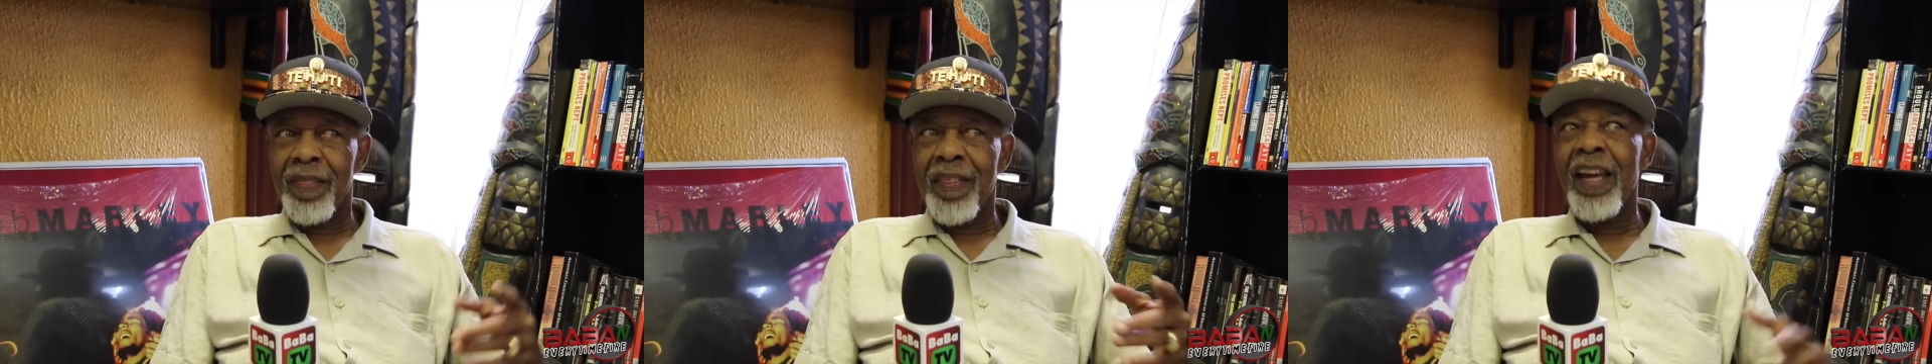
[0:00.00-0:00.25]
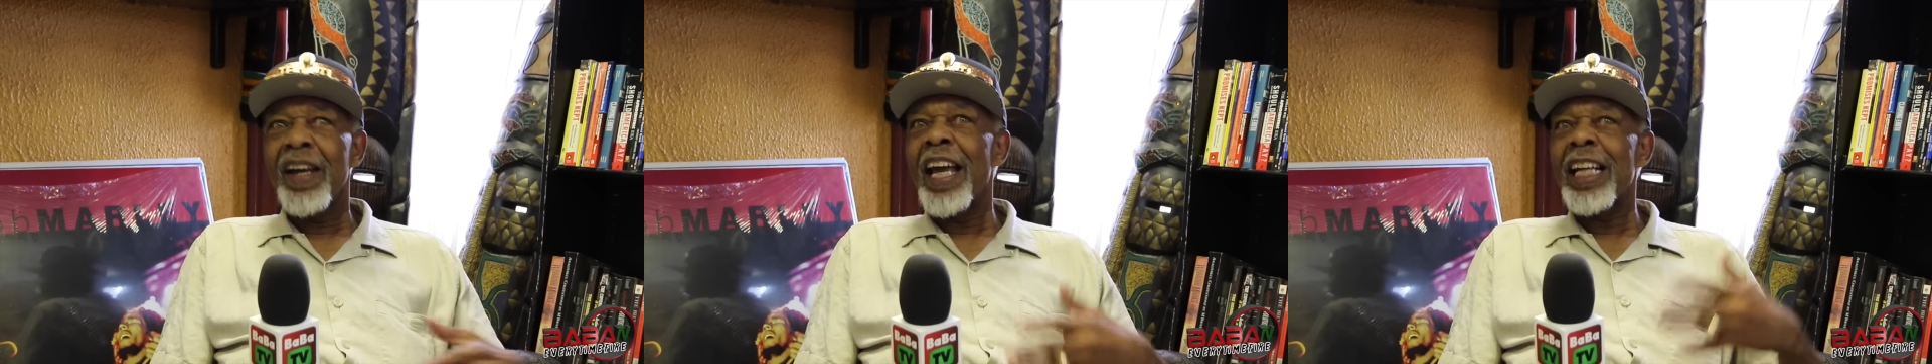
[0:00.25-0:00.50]

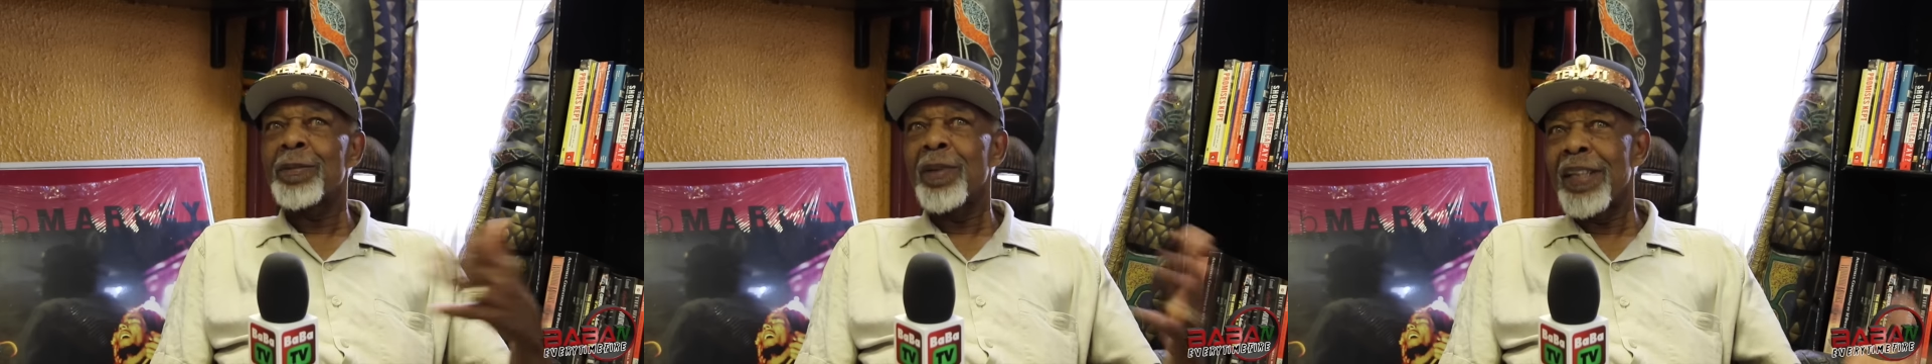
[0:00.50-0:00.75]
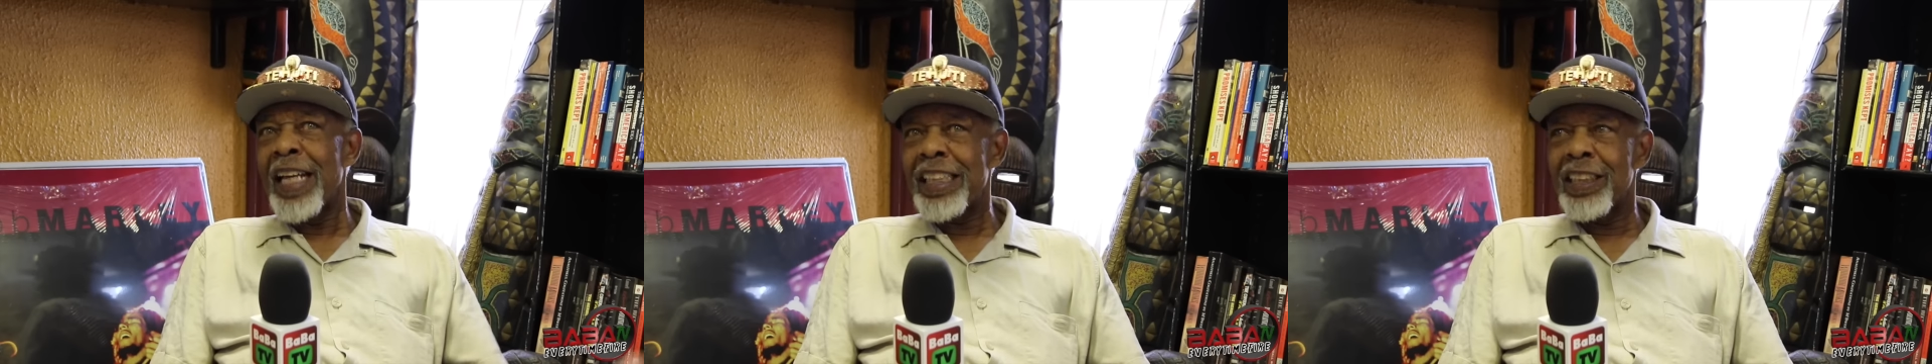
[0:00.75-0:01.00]
their
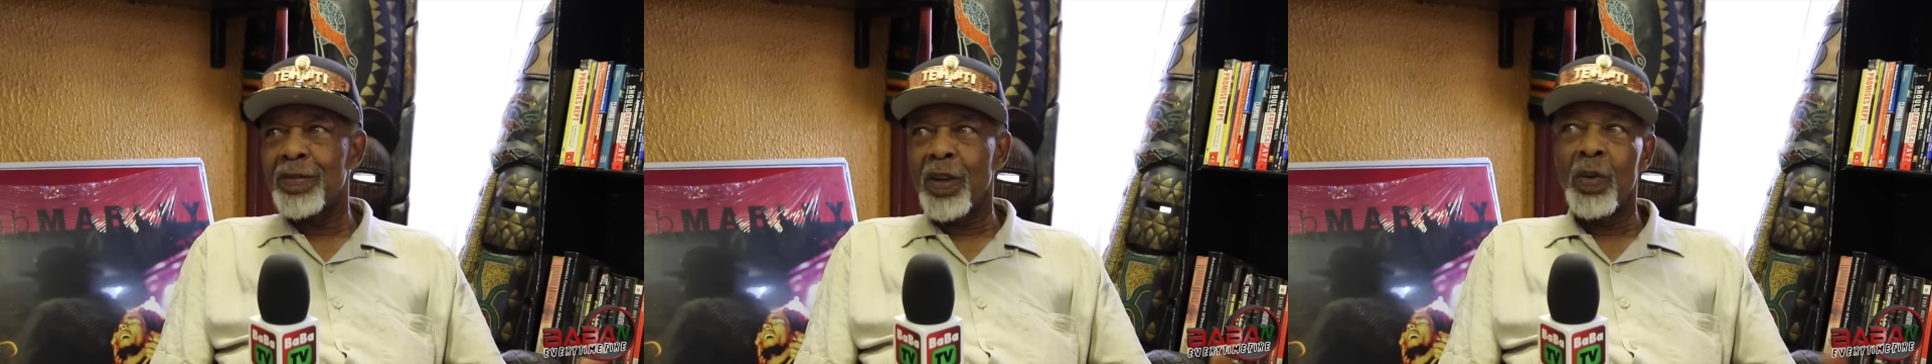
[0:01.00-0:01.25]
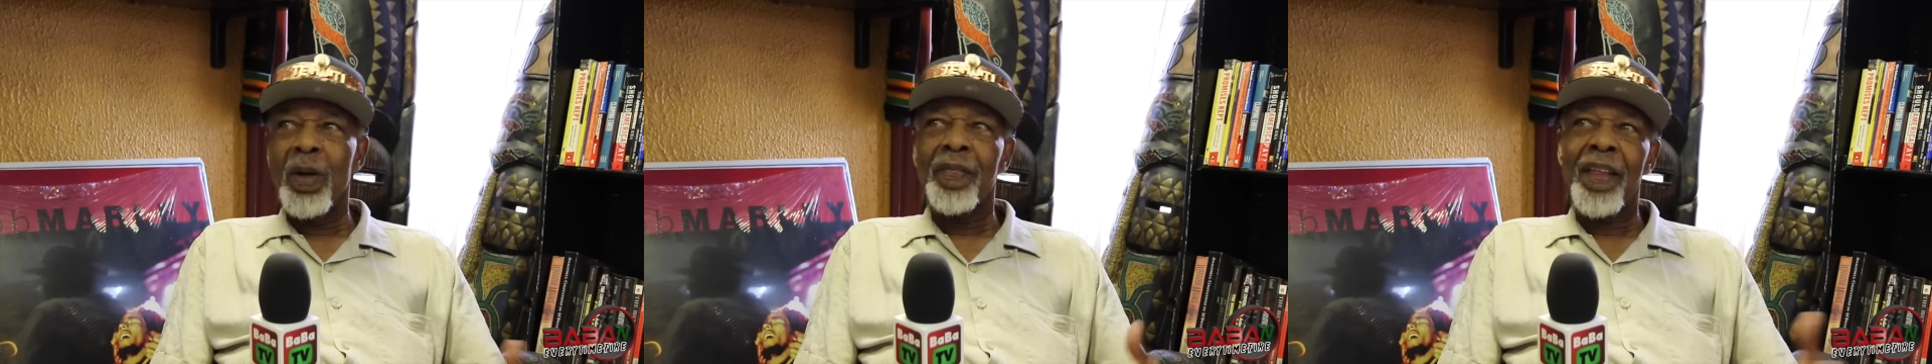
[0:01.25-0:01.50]
explanation
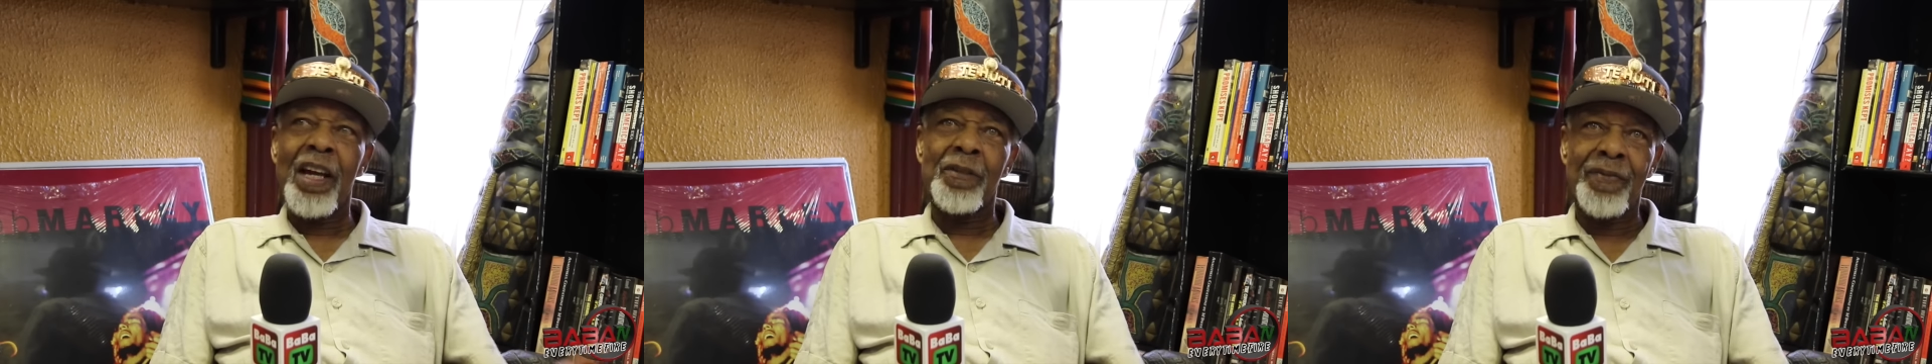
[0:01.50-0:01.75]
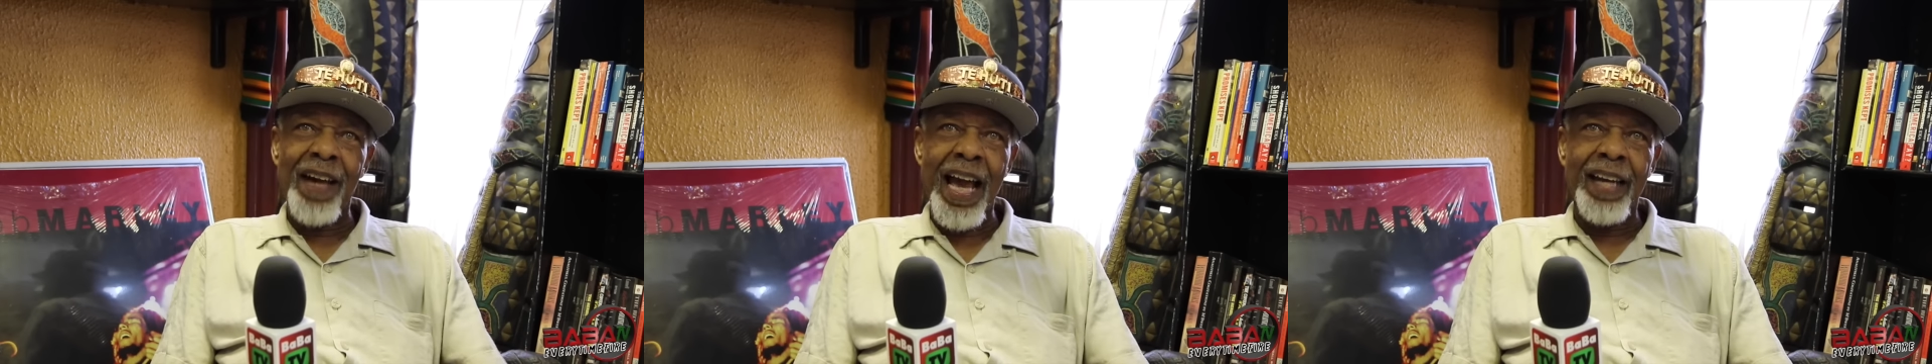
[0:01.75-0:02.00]
for what they are
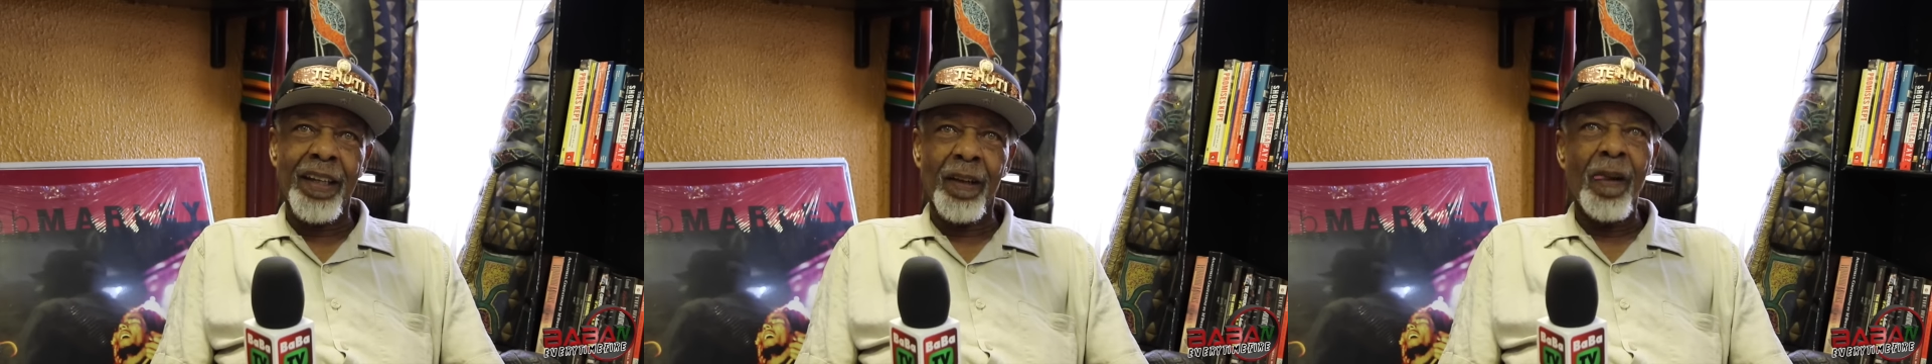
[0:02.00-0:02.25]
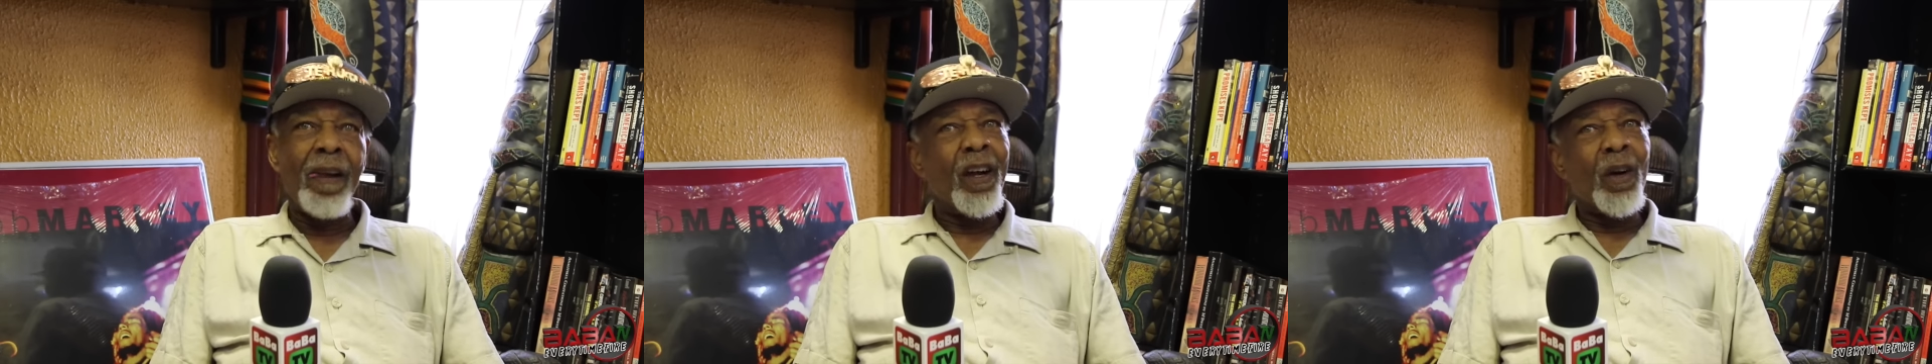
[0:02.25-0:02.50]
finding.